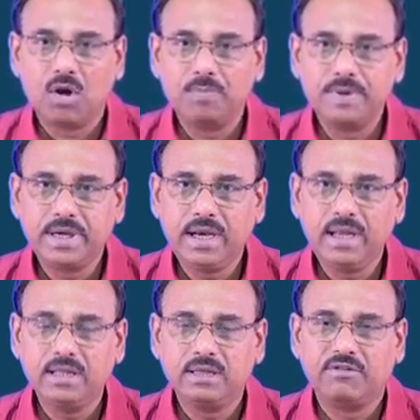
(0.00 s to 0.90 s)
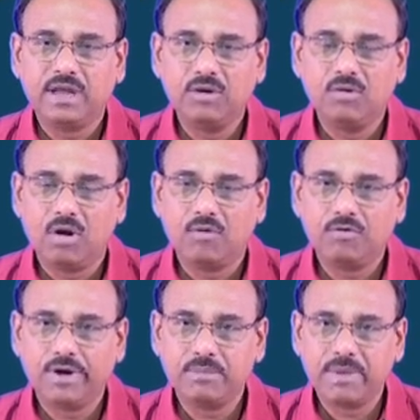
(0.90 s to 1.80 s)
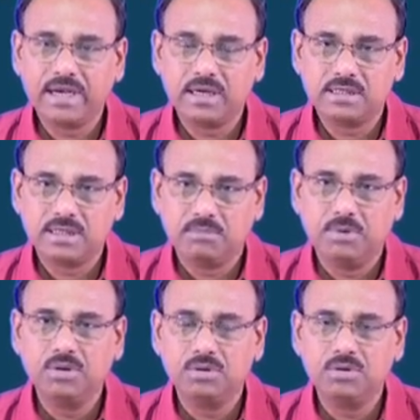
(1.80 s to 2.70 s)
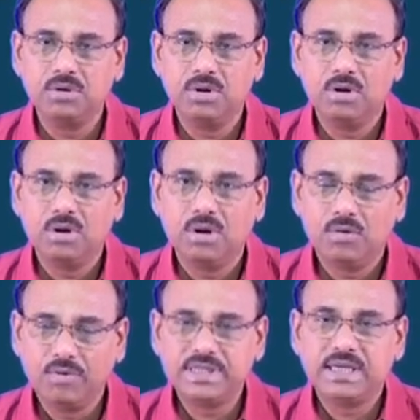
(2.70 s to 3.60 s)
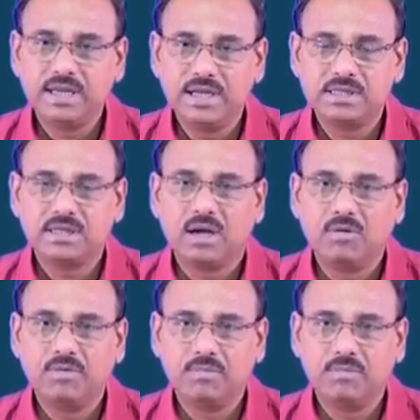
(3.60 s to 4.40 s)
obtaining the value of weight matrix W, which is now